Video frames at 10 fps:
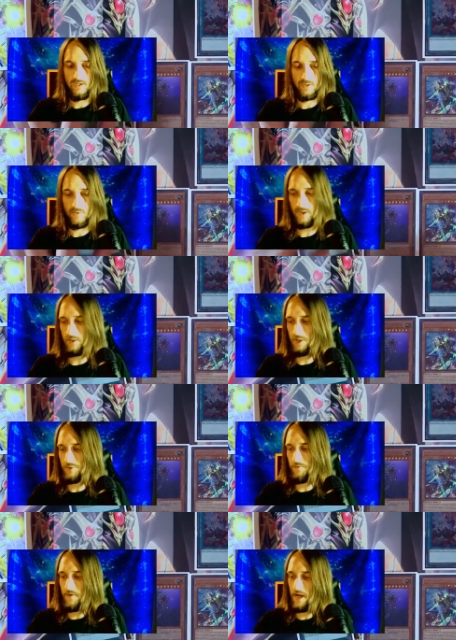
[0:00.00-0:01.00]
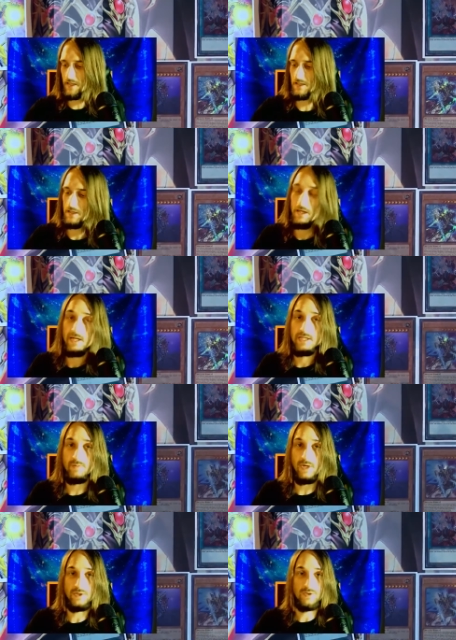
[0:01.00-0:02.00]
Quick Launch effect,
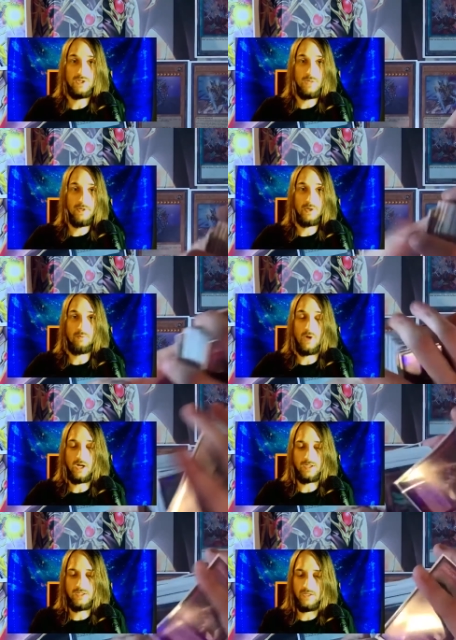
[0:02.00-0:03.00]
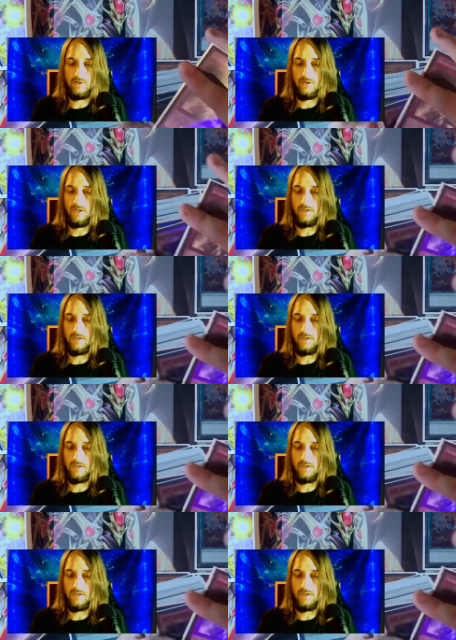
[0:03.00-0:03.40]
special summon your Rokket Synchron.